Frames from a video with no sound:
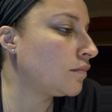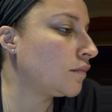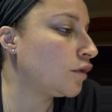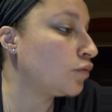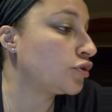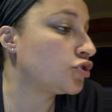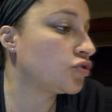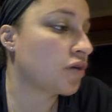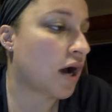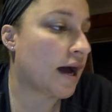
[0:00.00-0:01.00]
You would
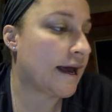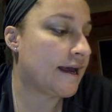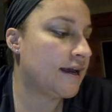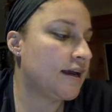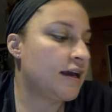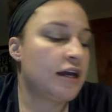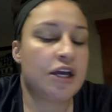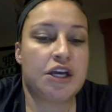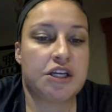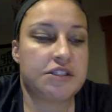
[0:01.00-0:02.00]
try
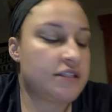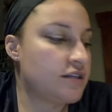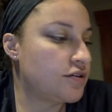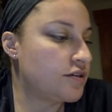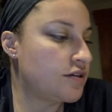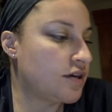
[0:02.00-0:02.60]
to